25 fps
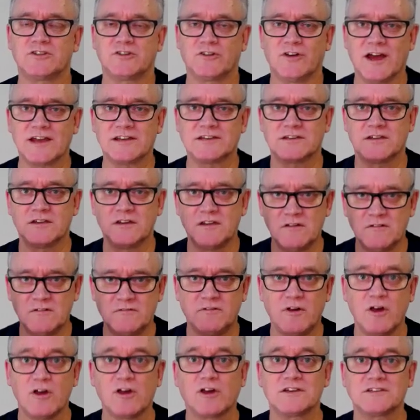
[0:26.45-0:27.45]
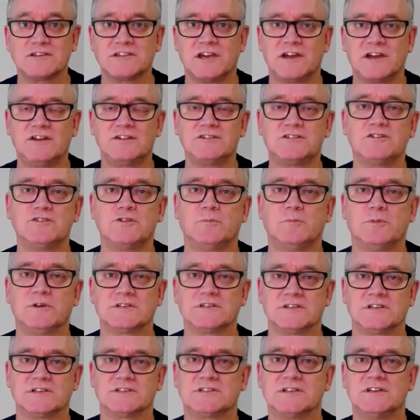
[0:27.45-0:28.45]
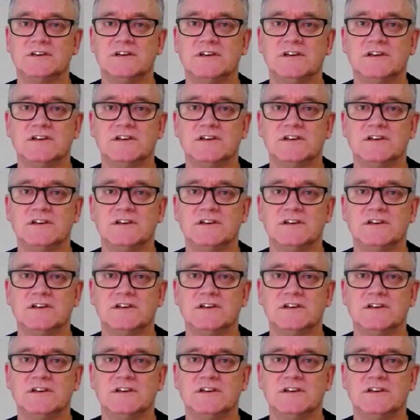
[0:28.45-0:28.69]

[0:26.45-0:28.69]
the right focus areas in your business,